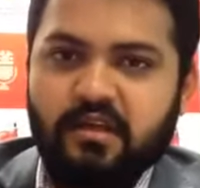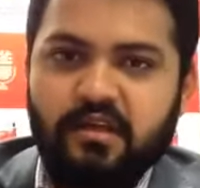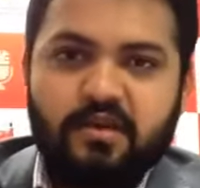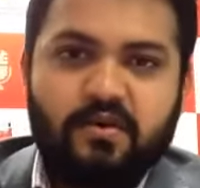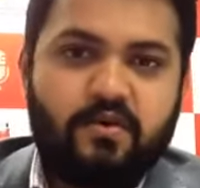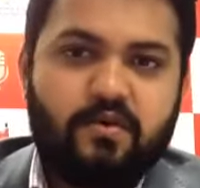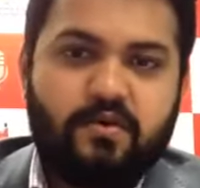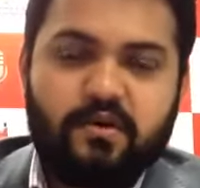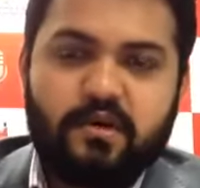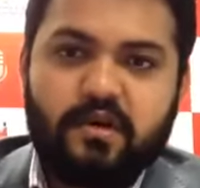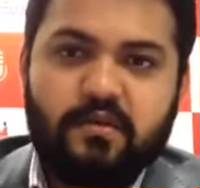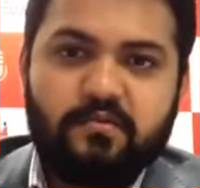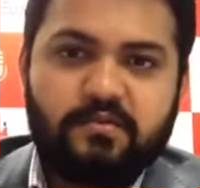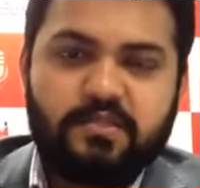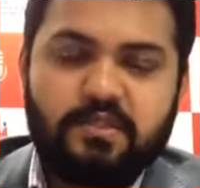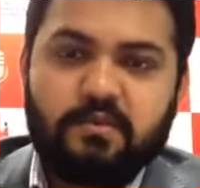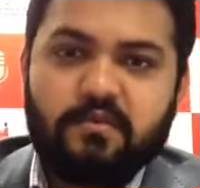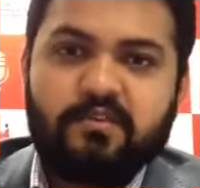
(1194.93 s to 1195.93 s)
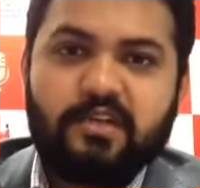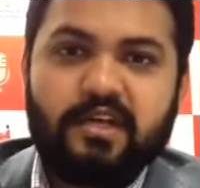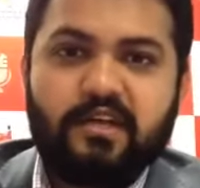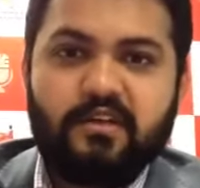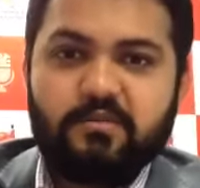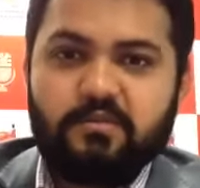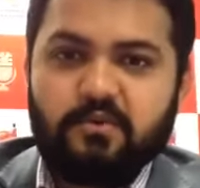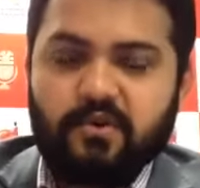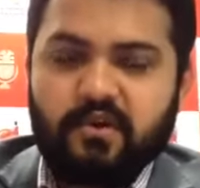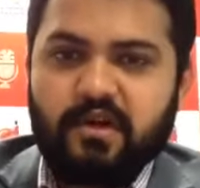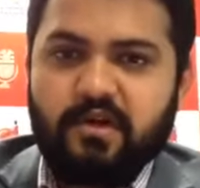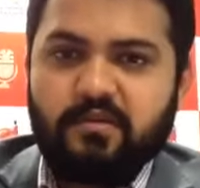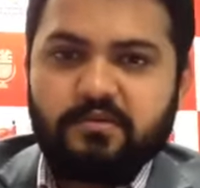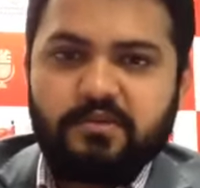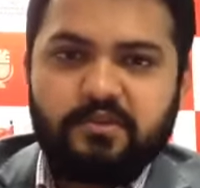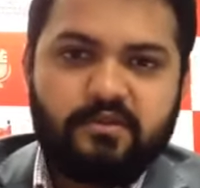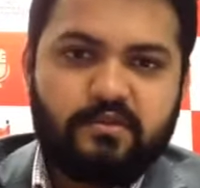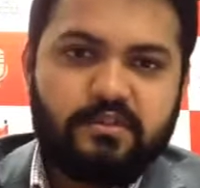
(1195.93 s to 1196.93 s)
or some of the health
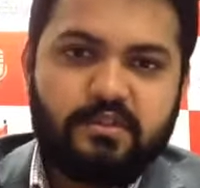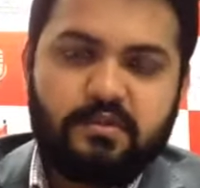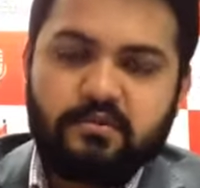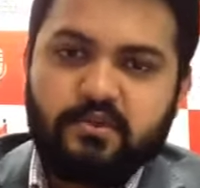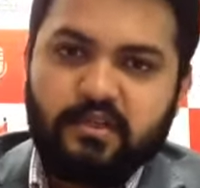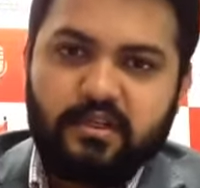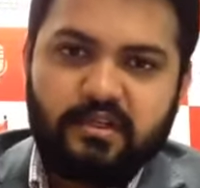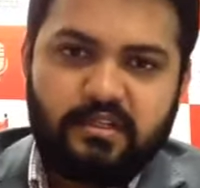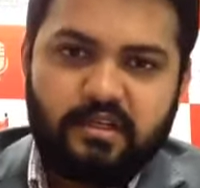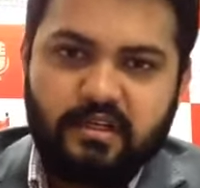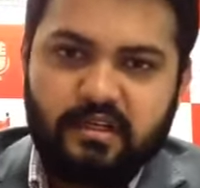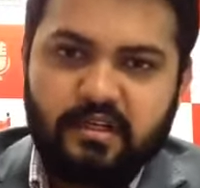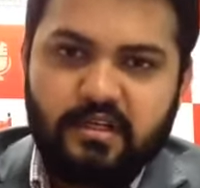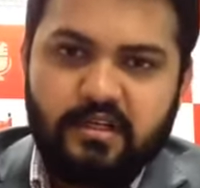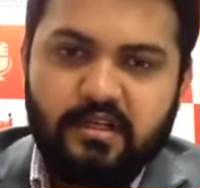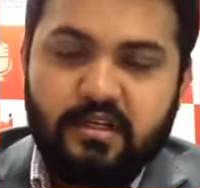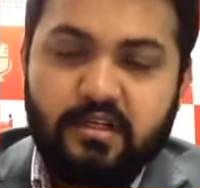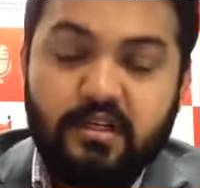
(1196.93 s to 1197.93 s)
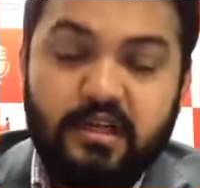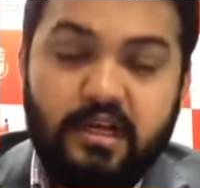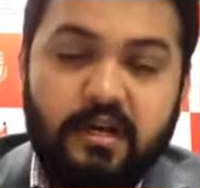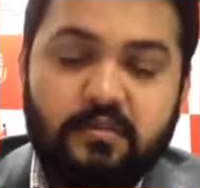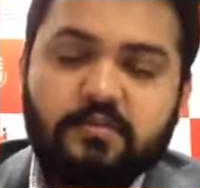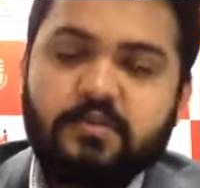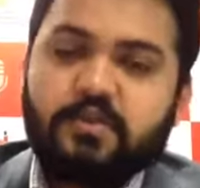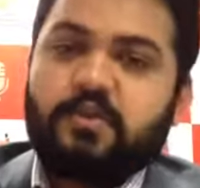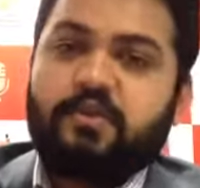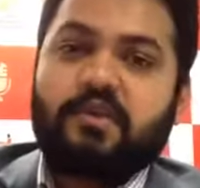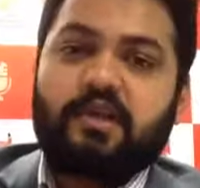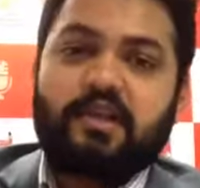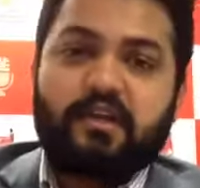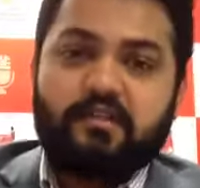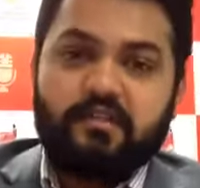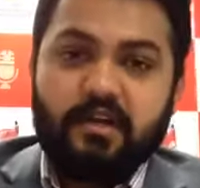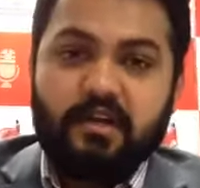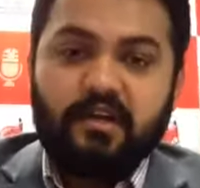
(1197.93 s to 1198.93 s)
programs or something like that. So you can
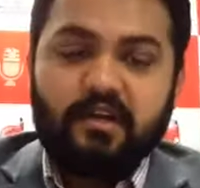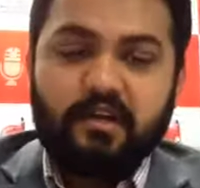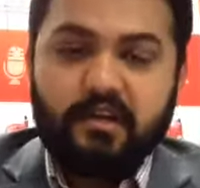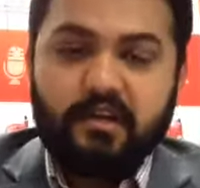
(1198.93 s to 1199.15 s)
definitely